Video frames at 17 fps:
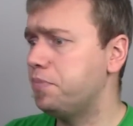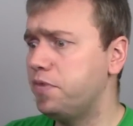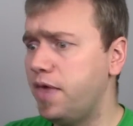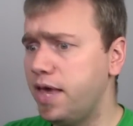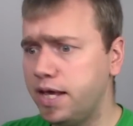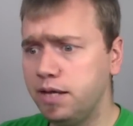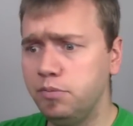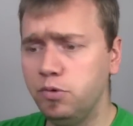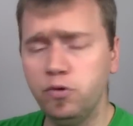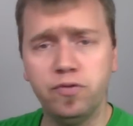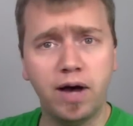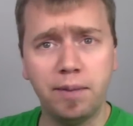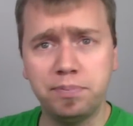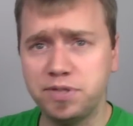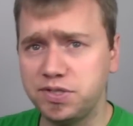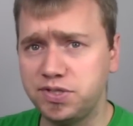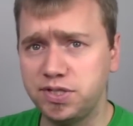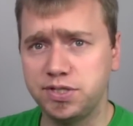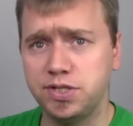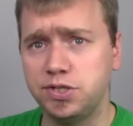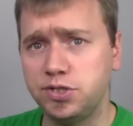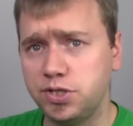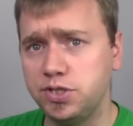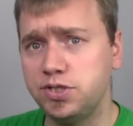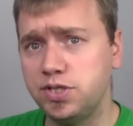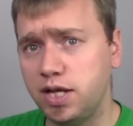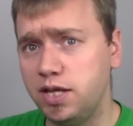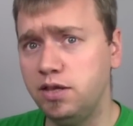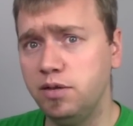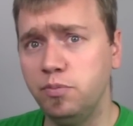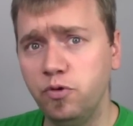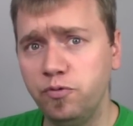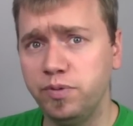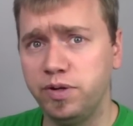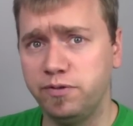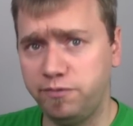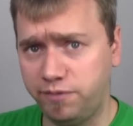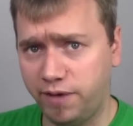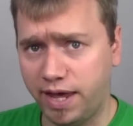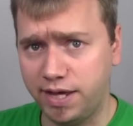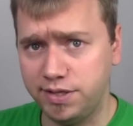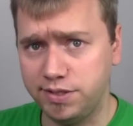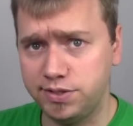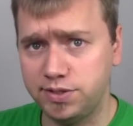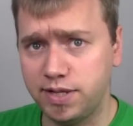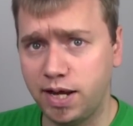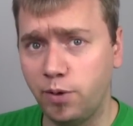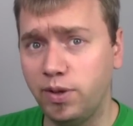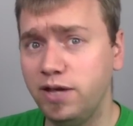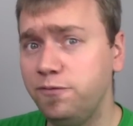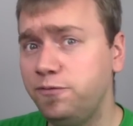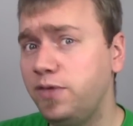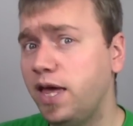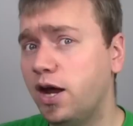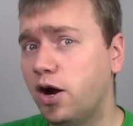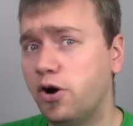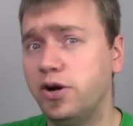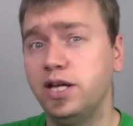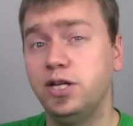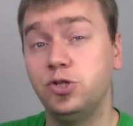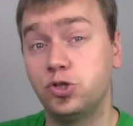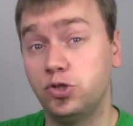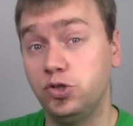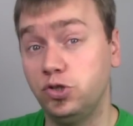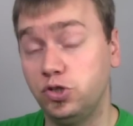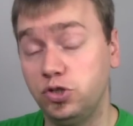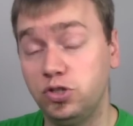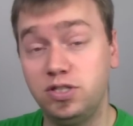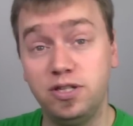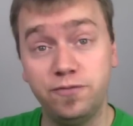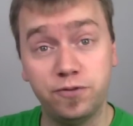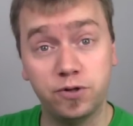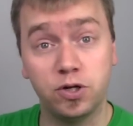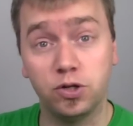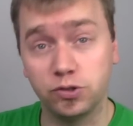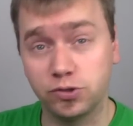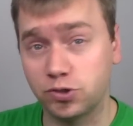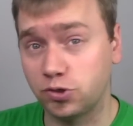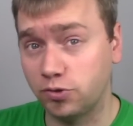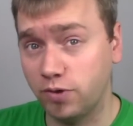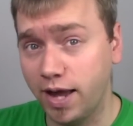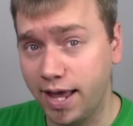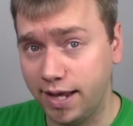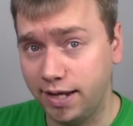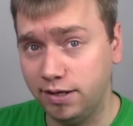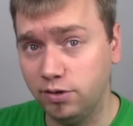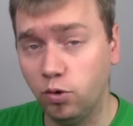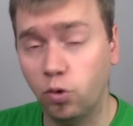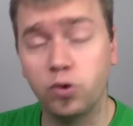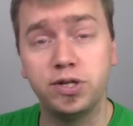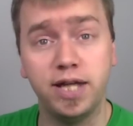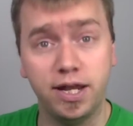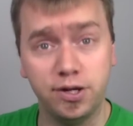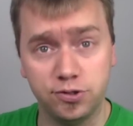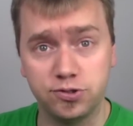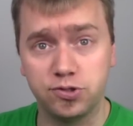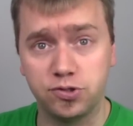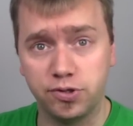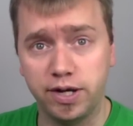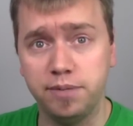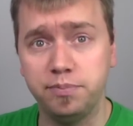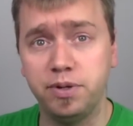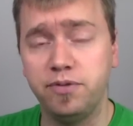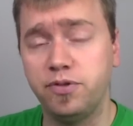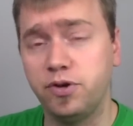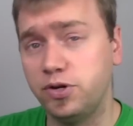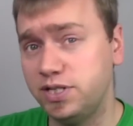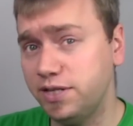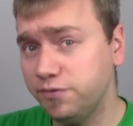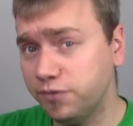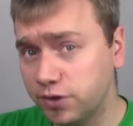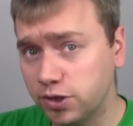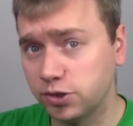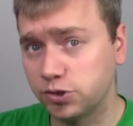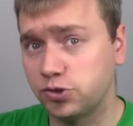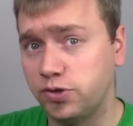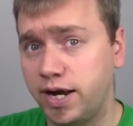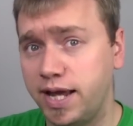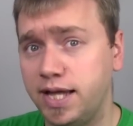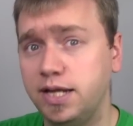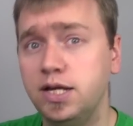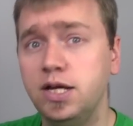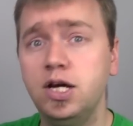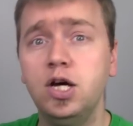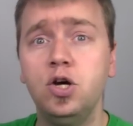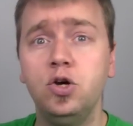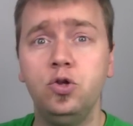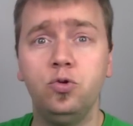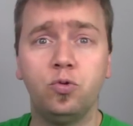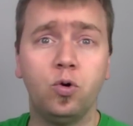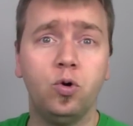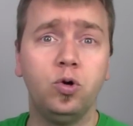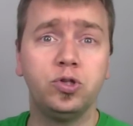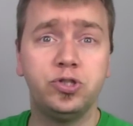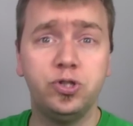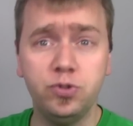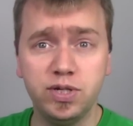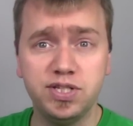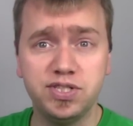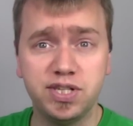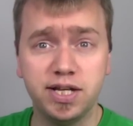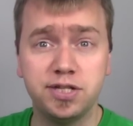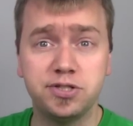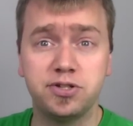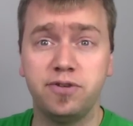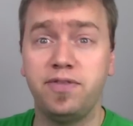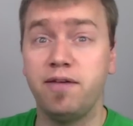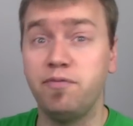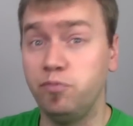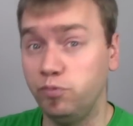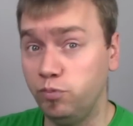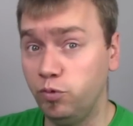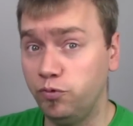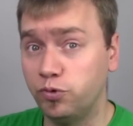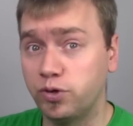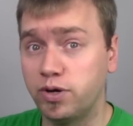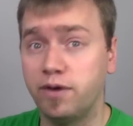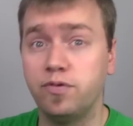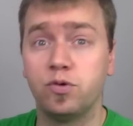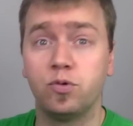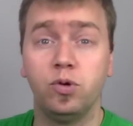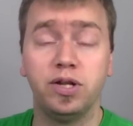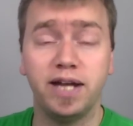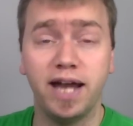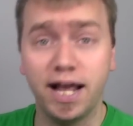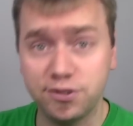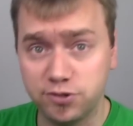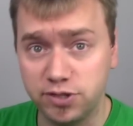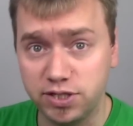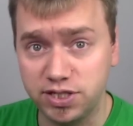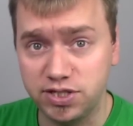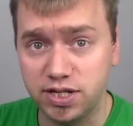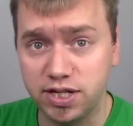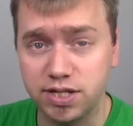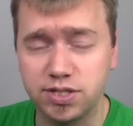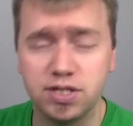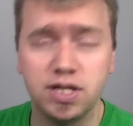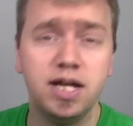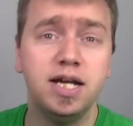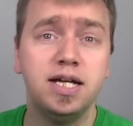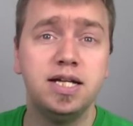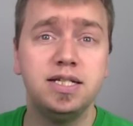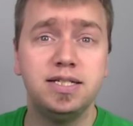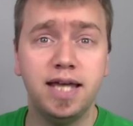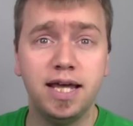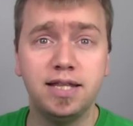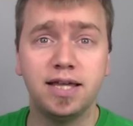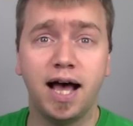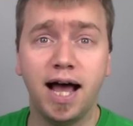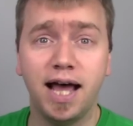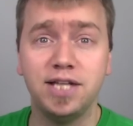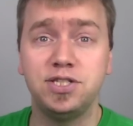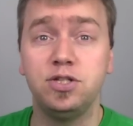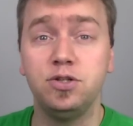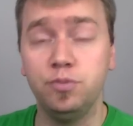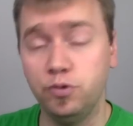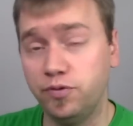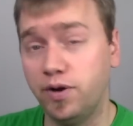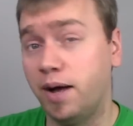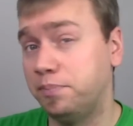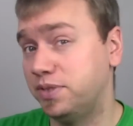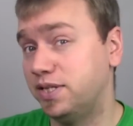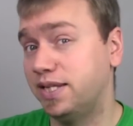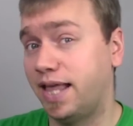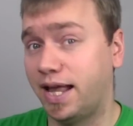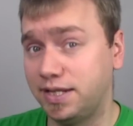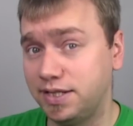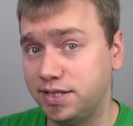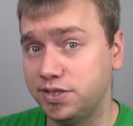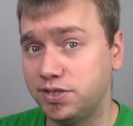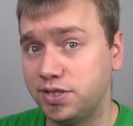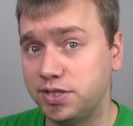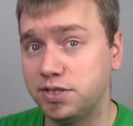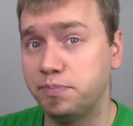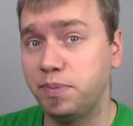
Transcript: They can move up to 6 inches in the movement phase. Now, if they are in difficult terrain or dangerous terrain, but if they're in difficult terrain, you roll 2d6, or if they move to recover, roll an extra d6, take the highest and you move up to that distance.